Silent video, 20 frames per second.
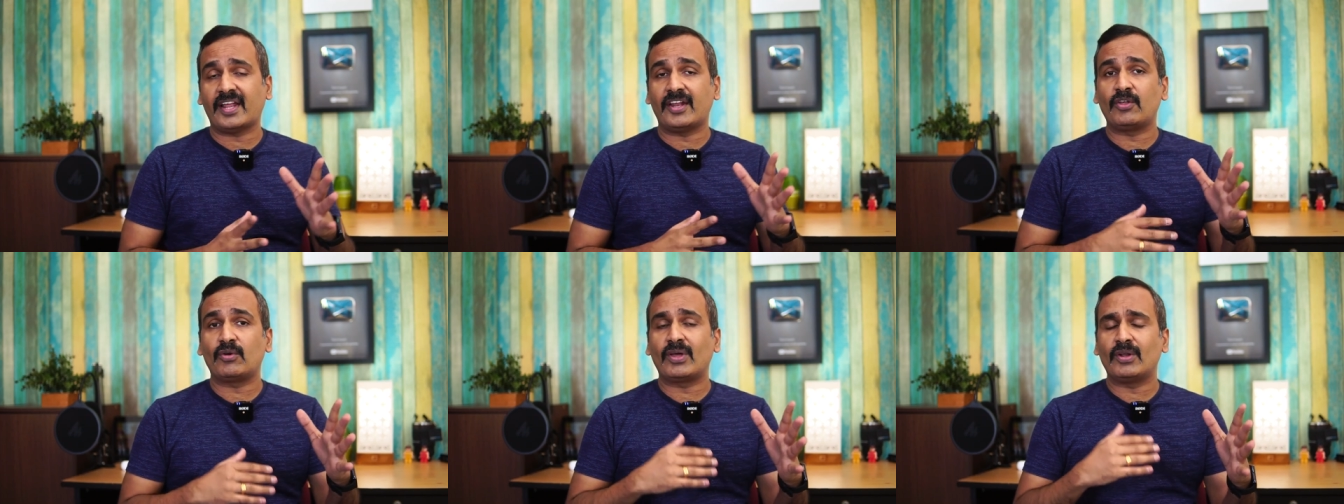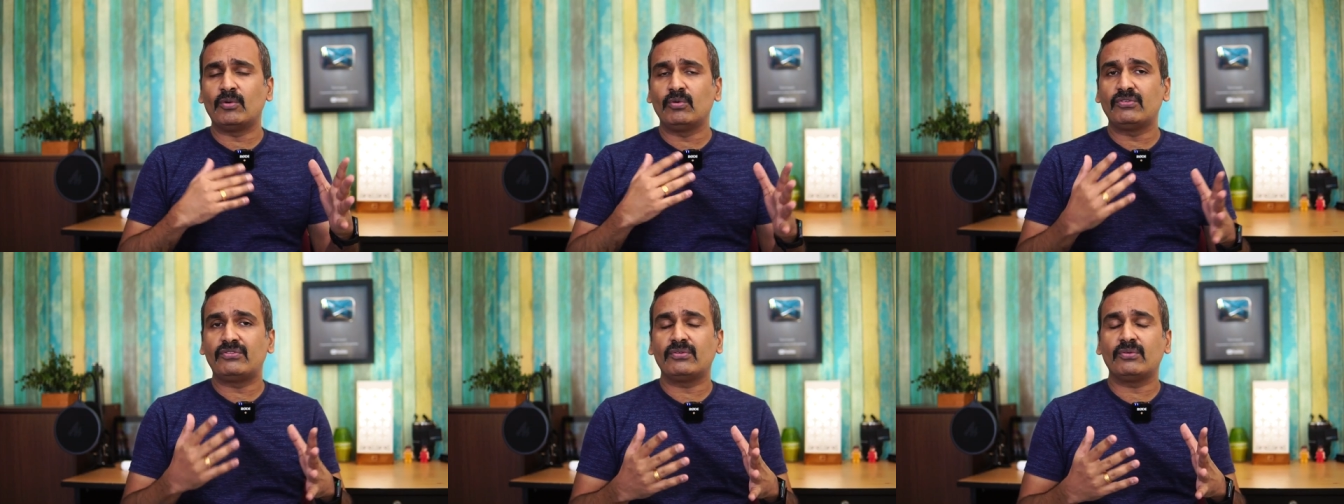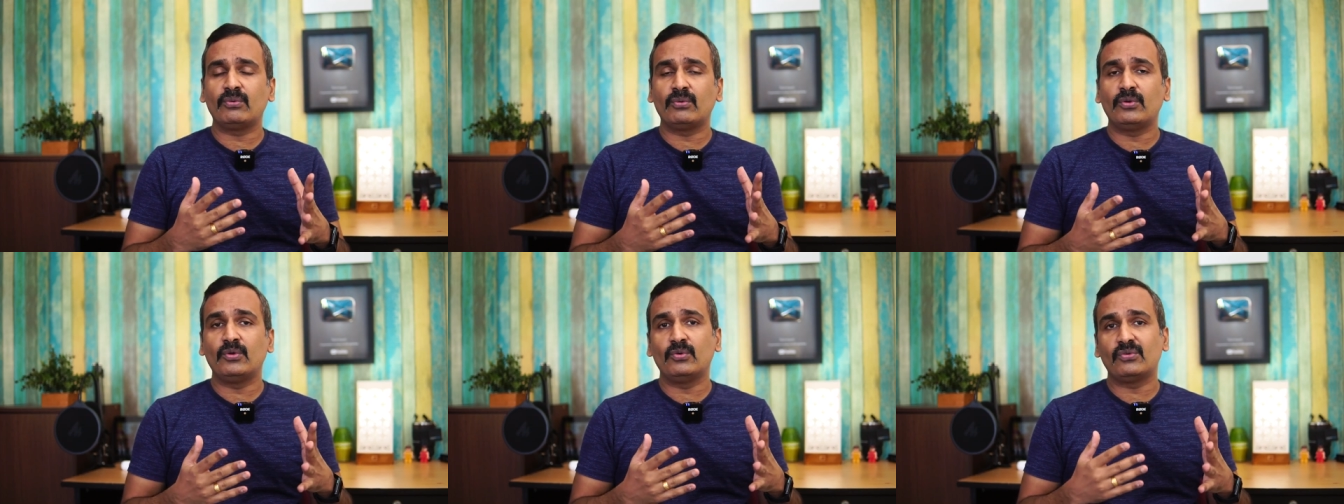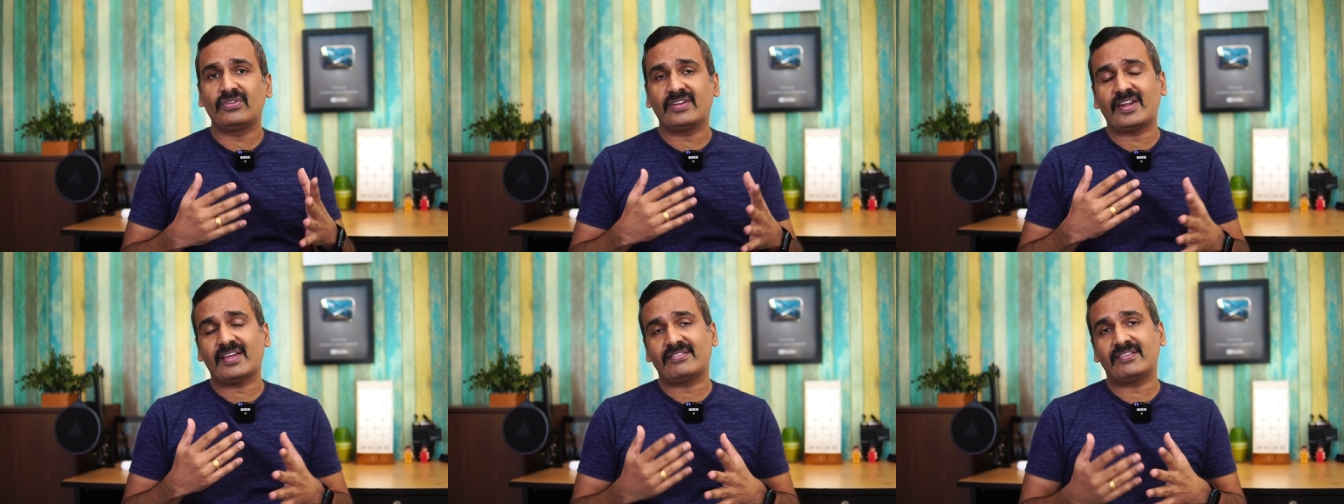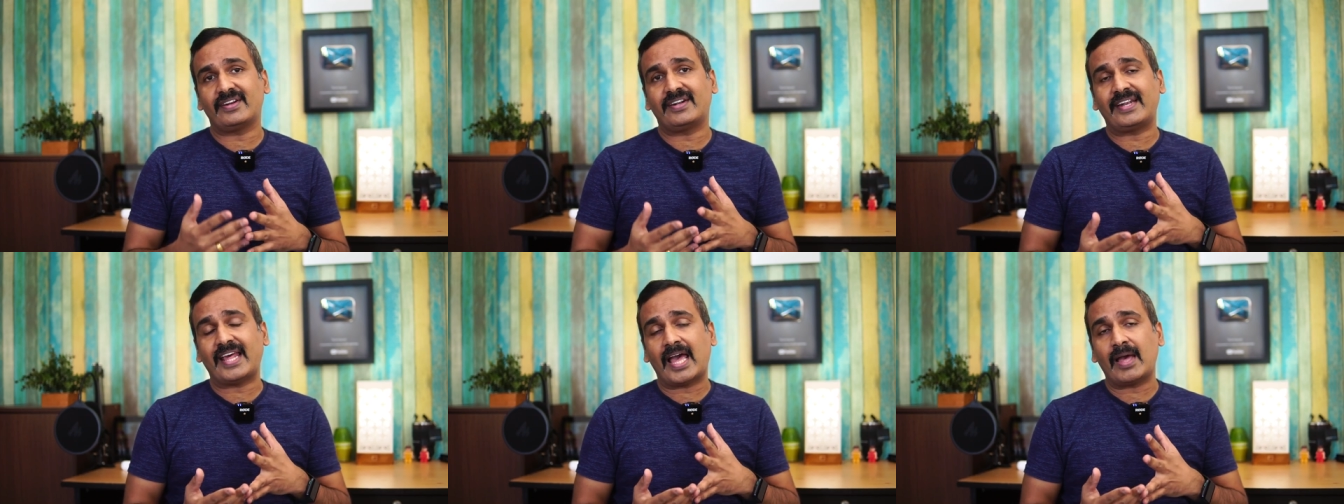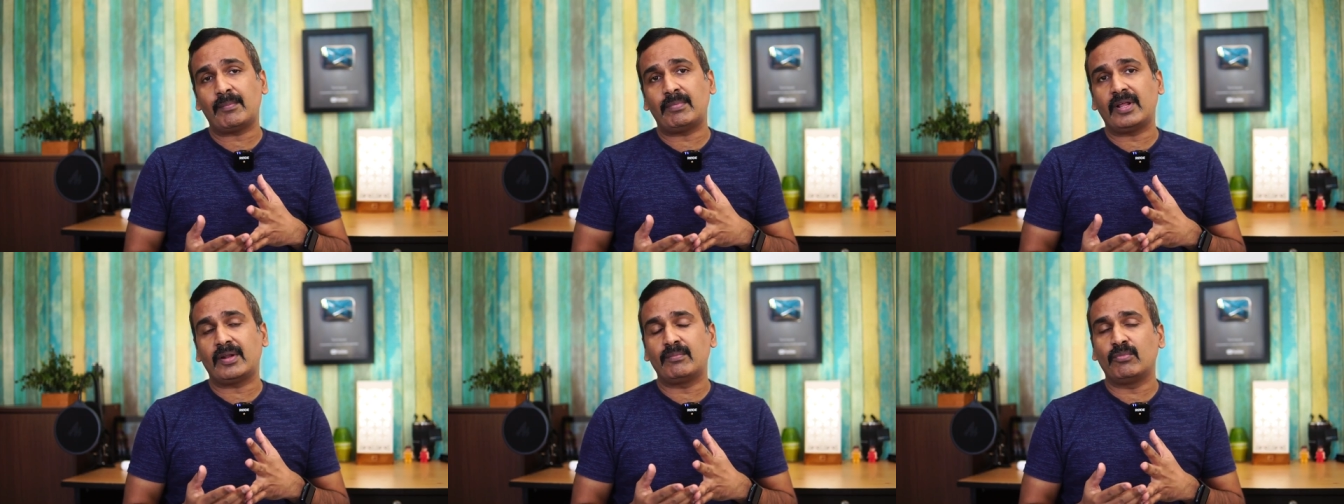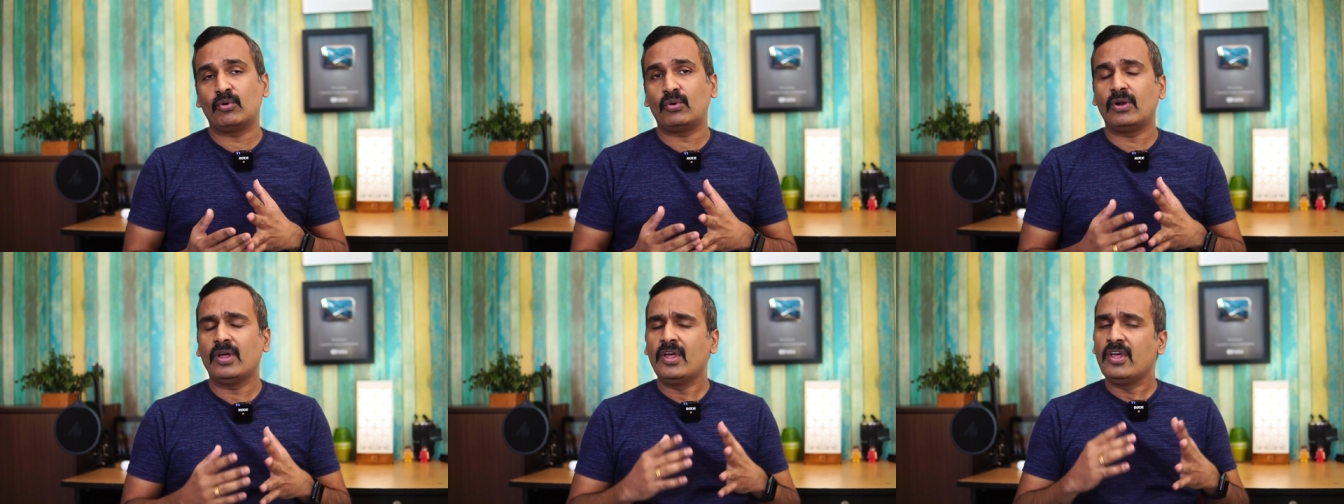and you can also use it as a tablet
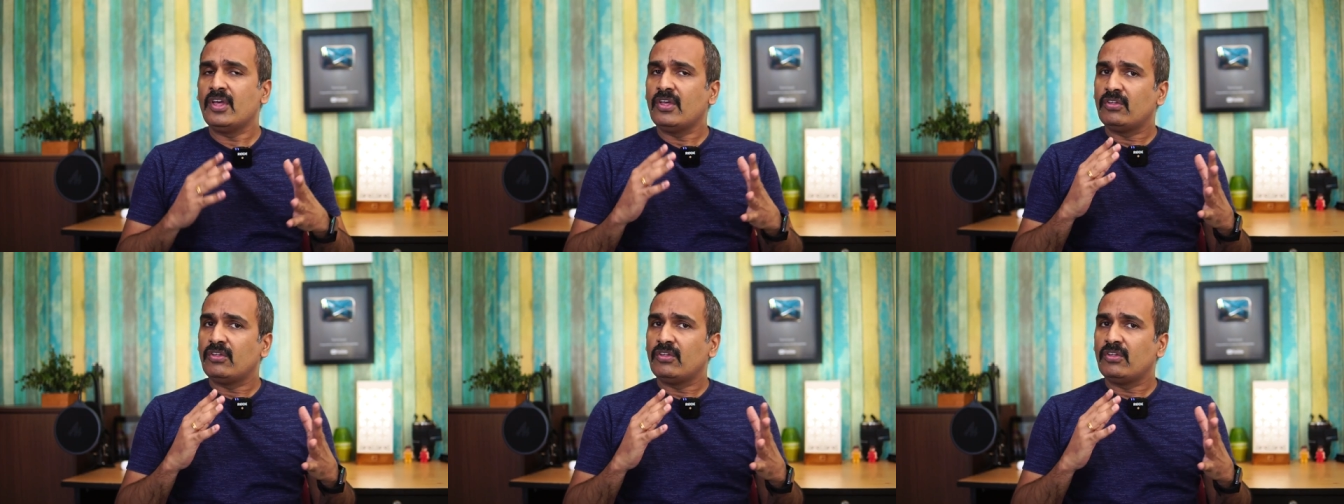mode.